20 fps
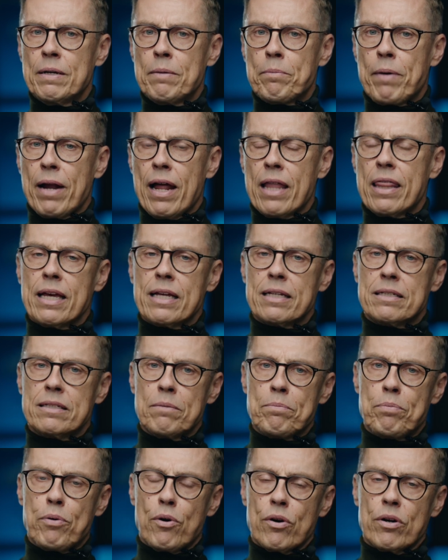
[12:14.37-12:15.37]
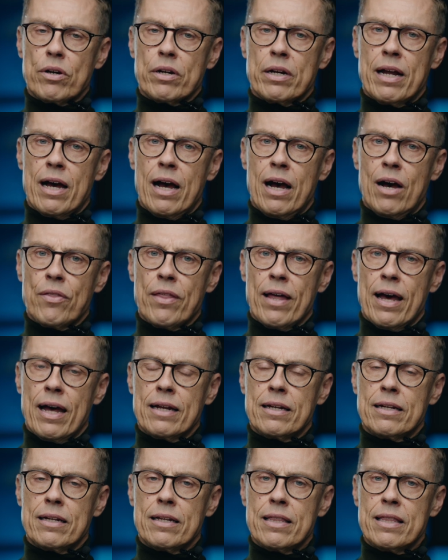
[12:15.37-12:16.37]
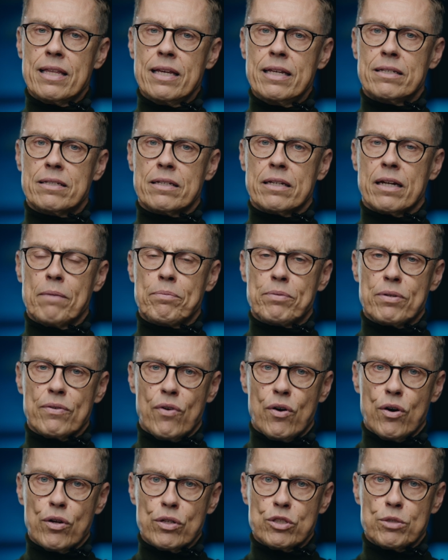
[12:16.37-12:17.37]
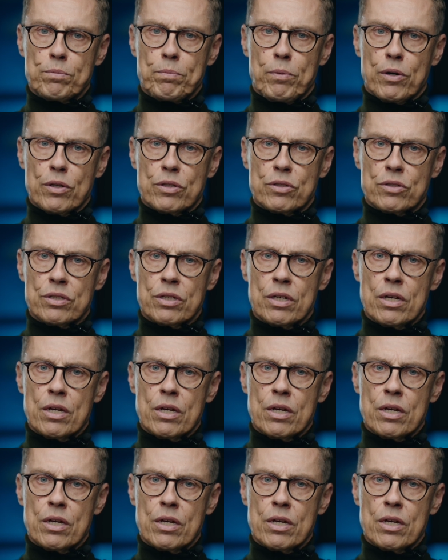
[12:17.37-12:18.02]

But I think it's important now that these types of hotspots